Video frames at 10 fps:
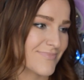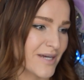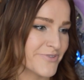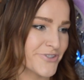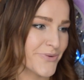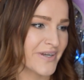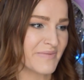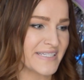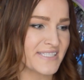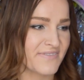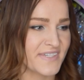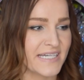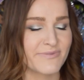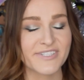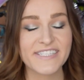I'm sure one of my stuffed
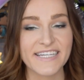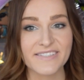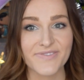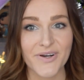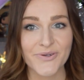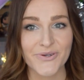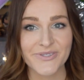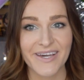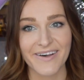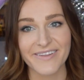animals has a Velcro tail